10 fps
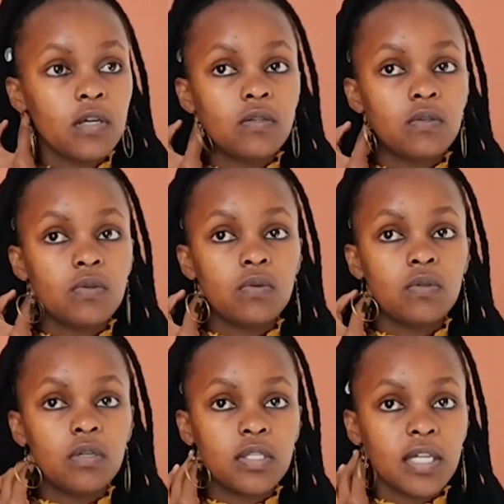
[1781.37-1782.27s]

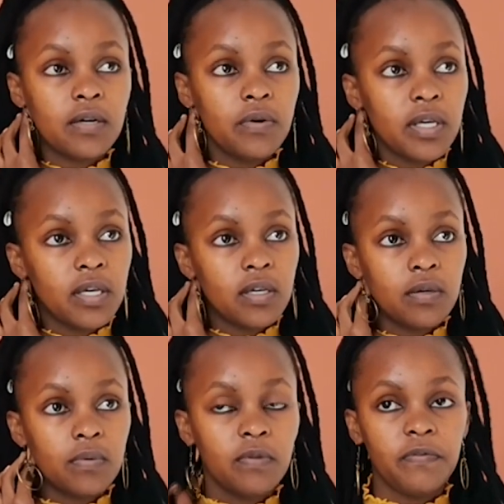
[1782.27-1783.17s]
So I was like, okay,
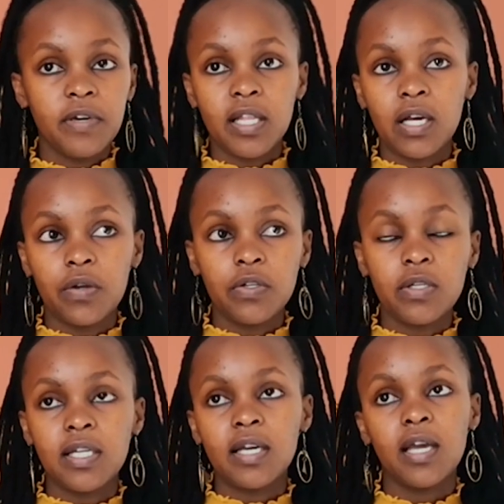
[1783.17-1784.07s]
we'll figure that out. So I
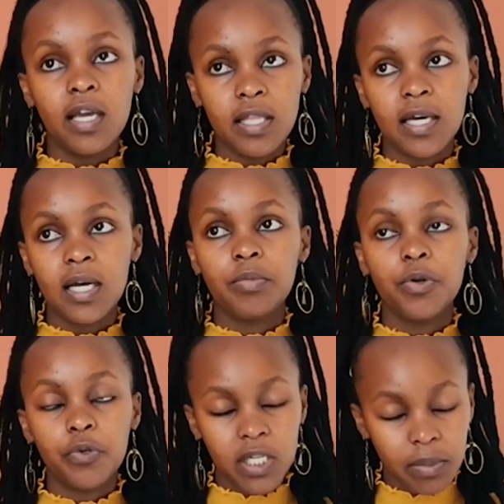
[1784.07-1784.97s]
was like, either I'm
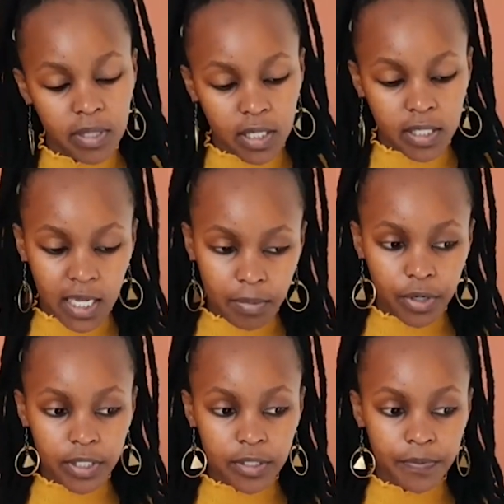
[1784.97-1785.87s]
going to sleep in this
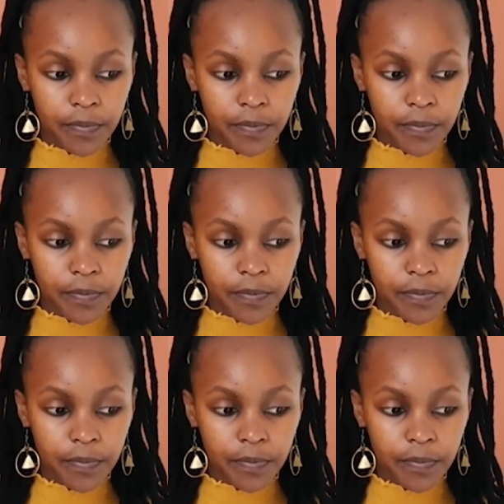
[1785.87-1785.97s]
airport.